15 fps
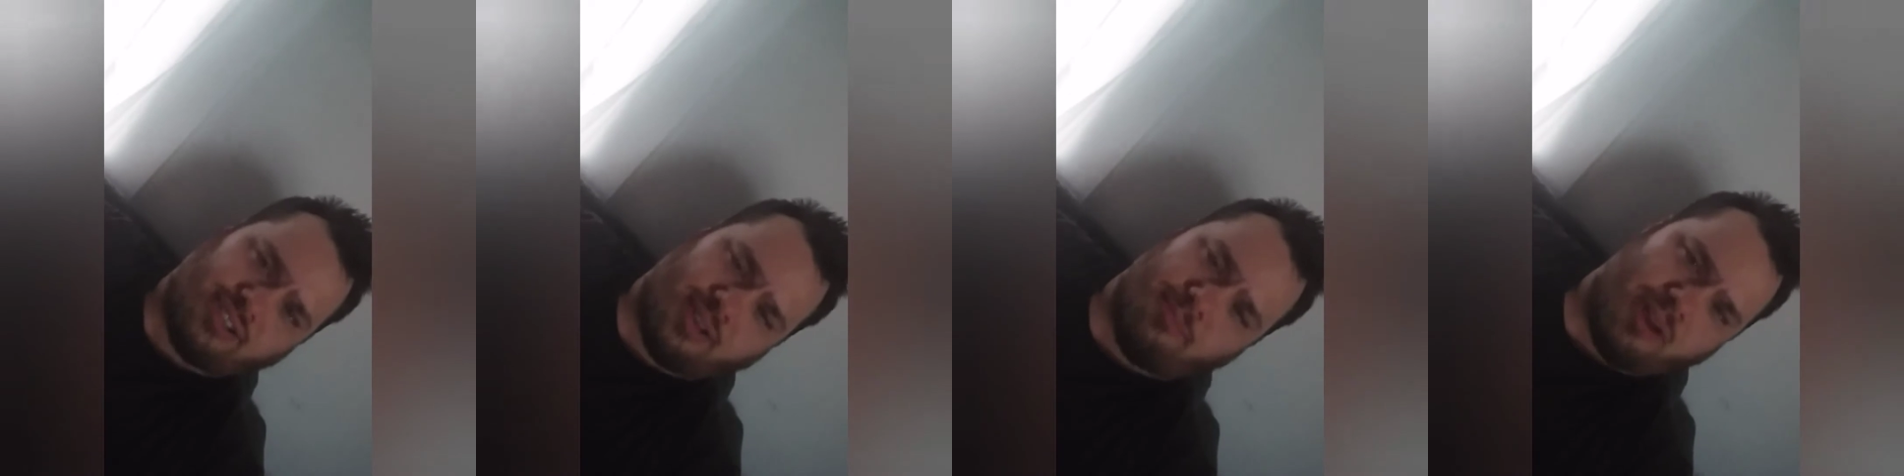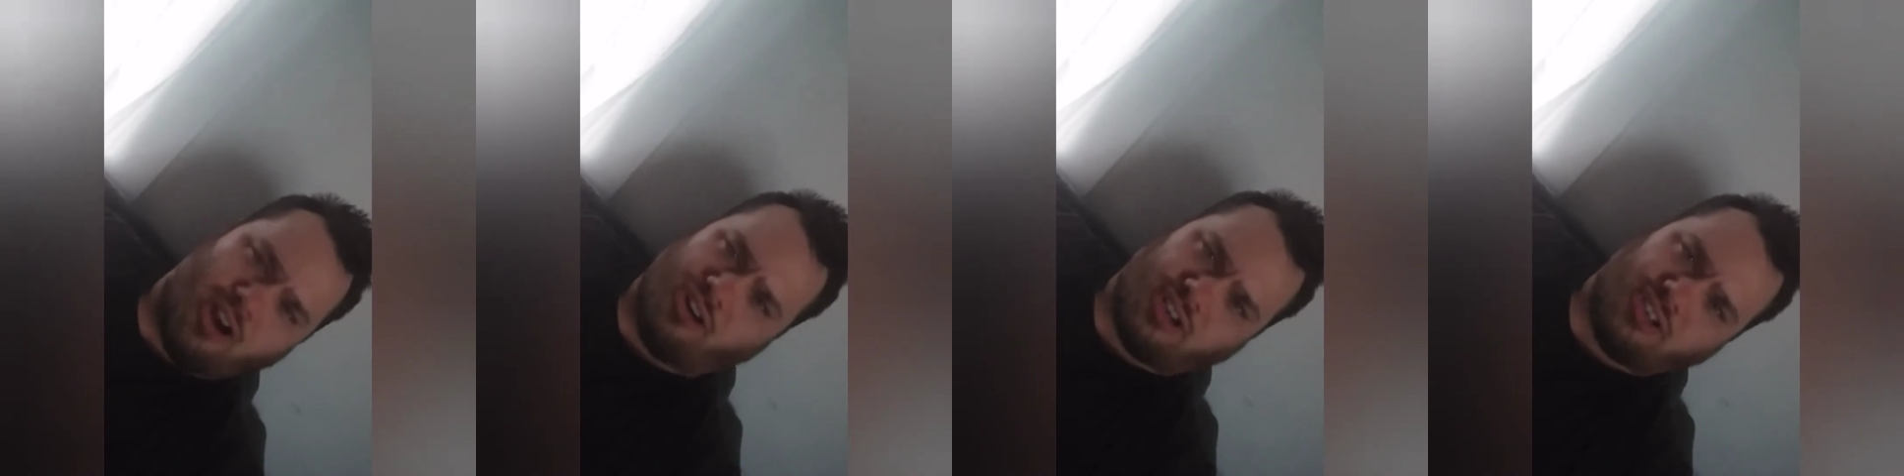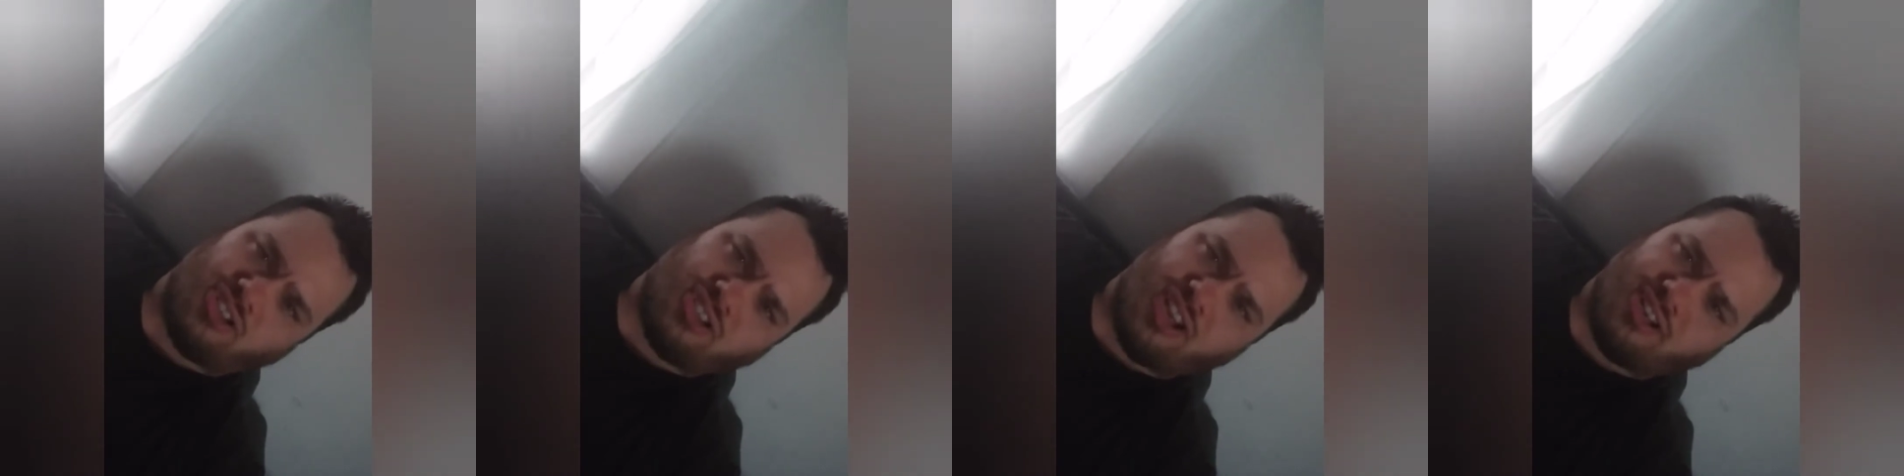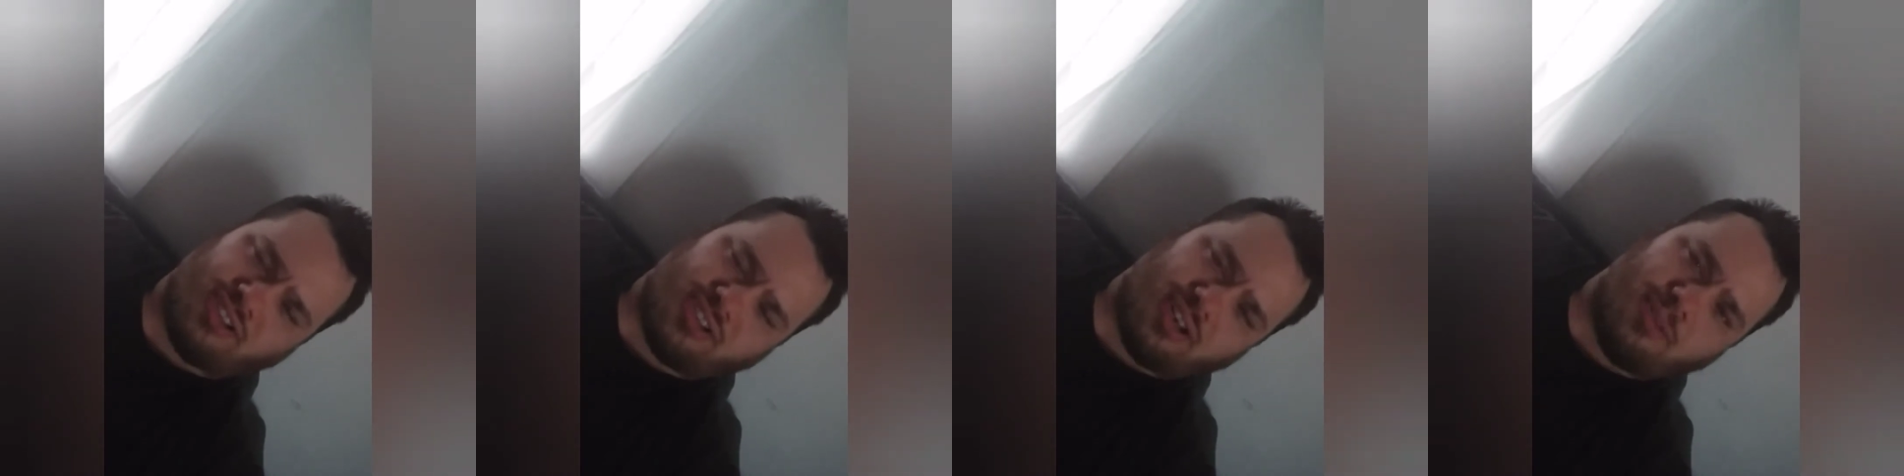as an American
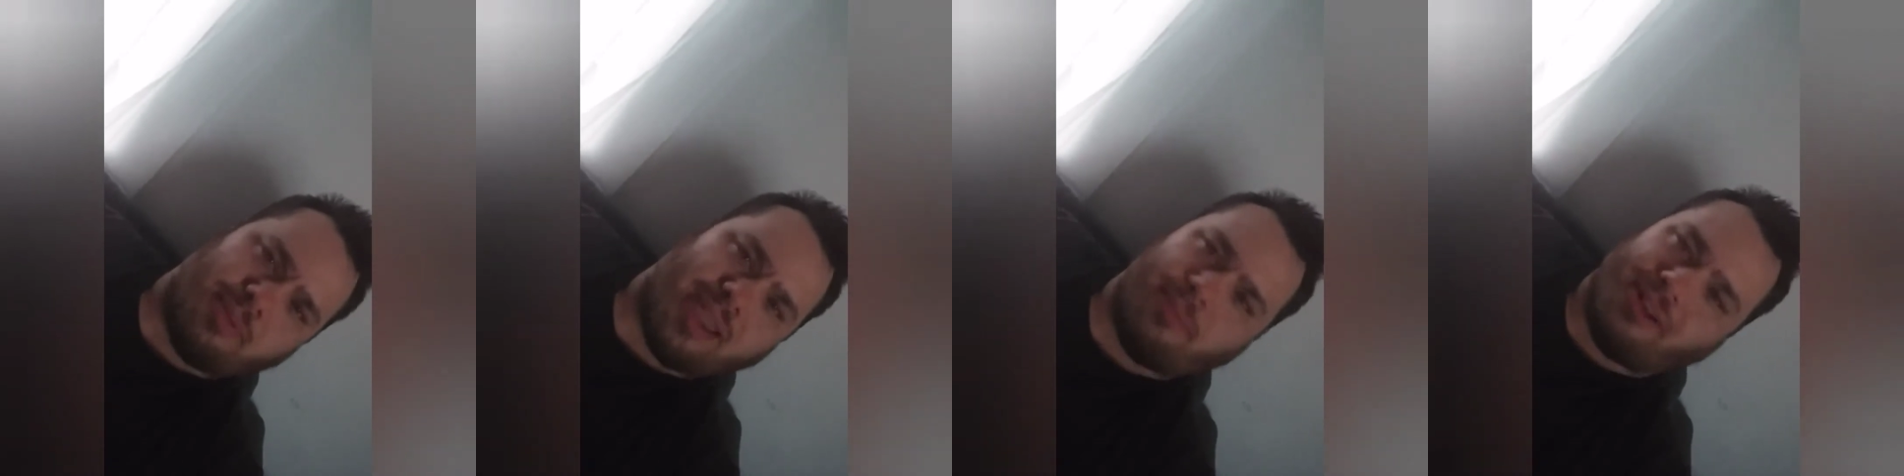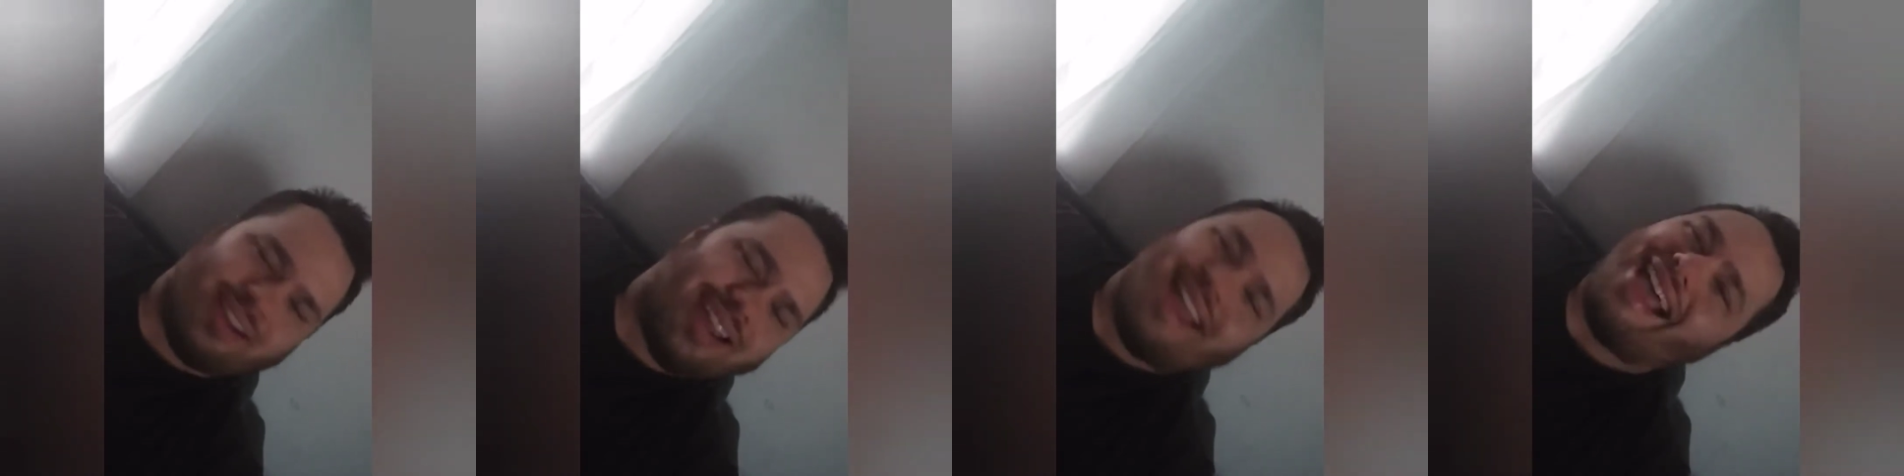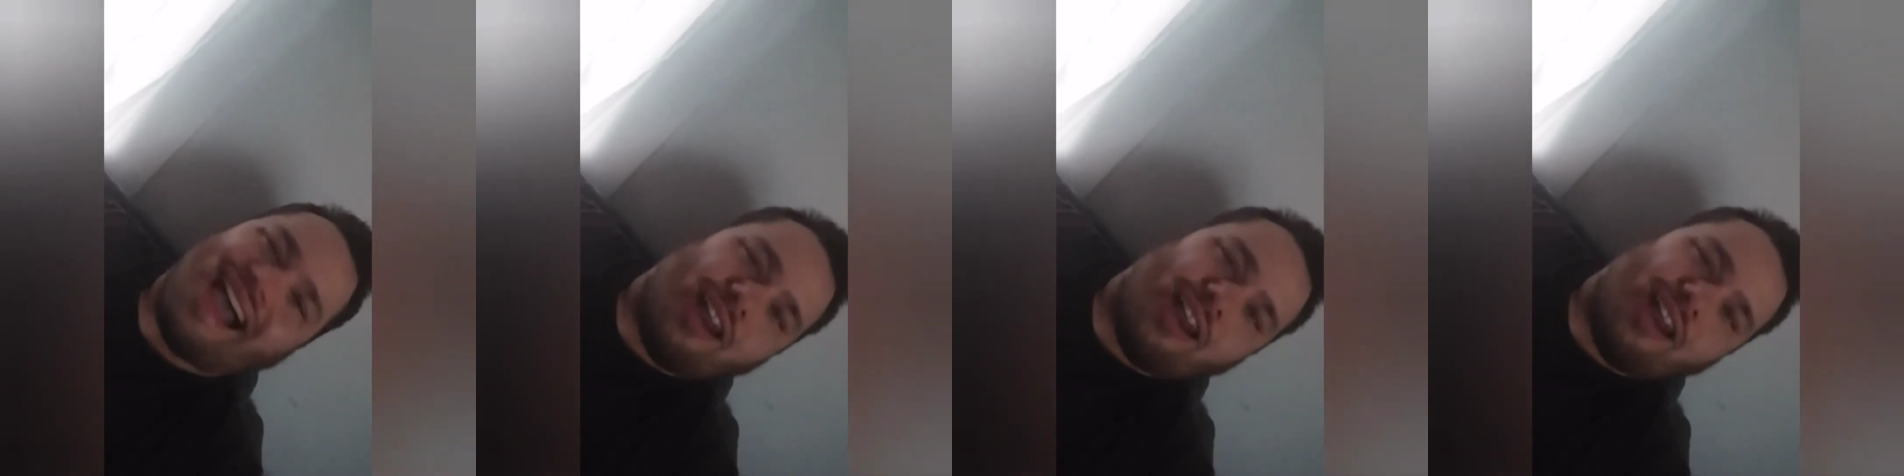citizen to be able to.